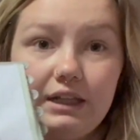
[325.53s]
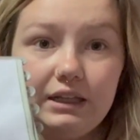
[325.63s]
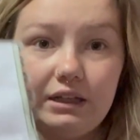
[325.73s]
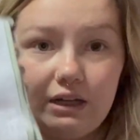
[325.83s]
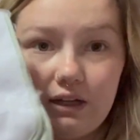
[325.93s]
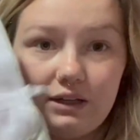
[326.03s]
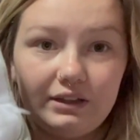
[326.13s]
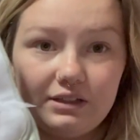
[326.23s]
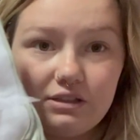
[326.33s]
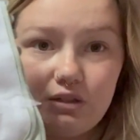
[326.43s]
said.
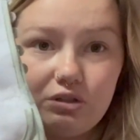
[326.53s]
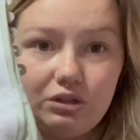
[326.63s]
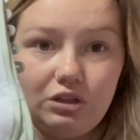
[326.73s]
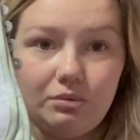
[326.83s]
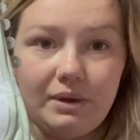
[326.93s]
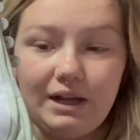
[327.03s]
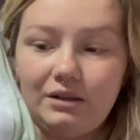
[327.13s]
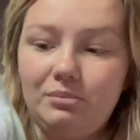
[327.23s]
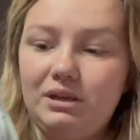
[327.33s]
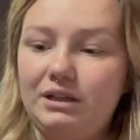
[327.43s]
This little cute pack
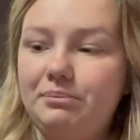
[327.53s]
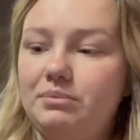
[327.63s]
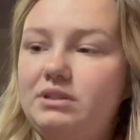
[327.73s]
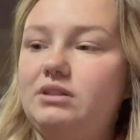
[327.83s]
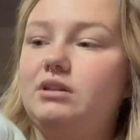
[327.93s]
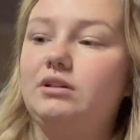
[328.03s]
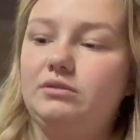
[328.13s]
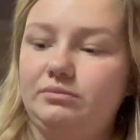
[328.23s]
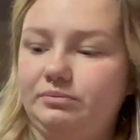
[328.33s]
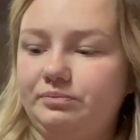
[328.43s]
of bibs
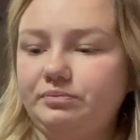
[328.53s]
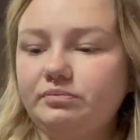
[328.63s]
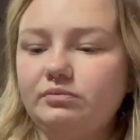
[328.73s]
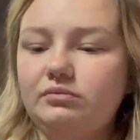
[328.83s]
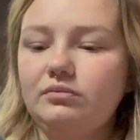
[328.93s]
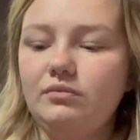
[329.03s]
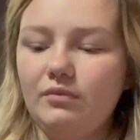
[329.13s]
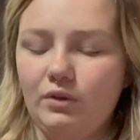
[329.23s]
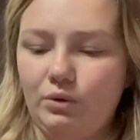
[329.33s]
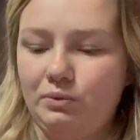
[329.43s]

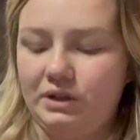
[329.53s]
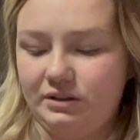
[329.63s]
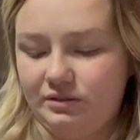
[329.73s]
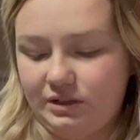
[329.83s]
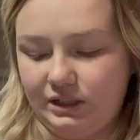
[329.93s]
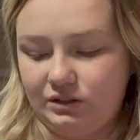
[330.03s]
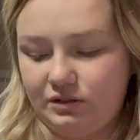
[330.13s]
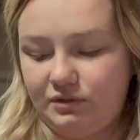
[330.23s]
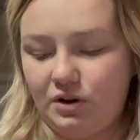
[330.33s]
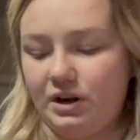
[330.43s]
with like
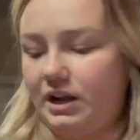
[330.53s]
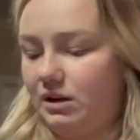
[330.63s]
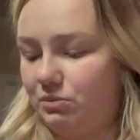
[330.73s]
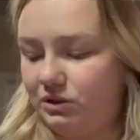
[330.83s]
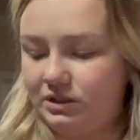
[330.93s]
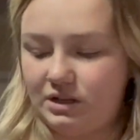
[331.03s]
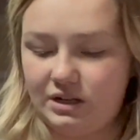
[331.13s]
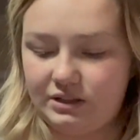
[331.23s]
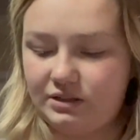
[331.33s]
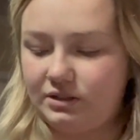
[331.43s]
safari animal
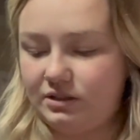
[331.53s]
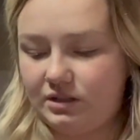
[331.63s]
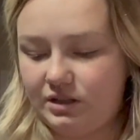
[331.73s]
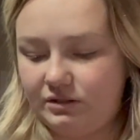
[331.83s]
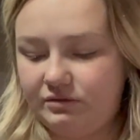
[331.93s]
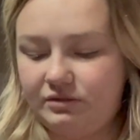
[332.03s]
designs and stuff.